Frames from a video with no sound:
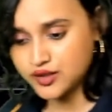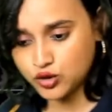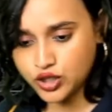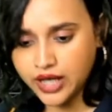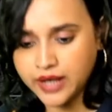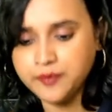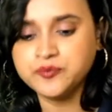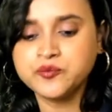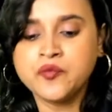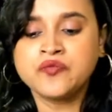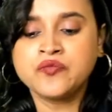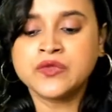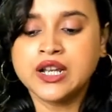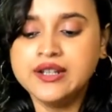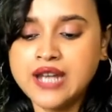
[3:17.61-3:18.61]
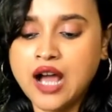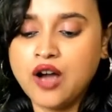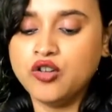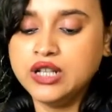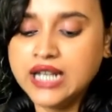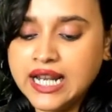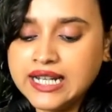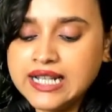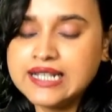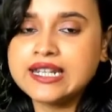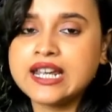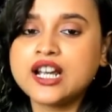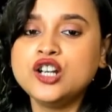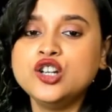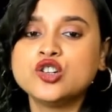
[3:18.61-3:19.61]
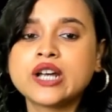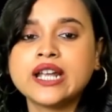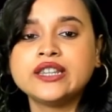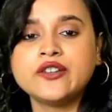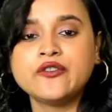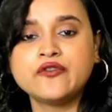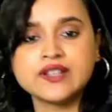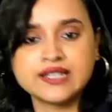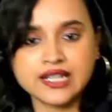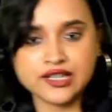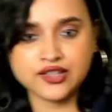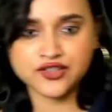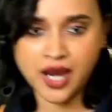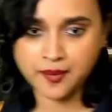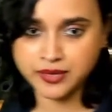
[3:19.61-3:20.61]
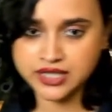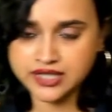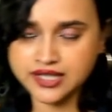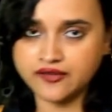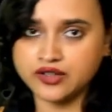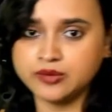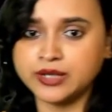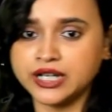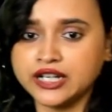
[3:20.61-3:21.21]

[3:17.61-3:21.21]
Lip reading: Okay, now let us take a look at the physics chapters, everybody.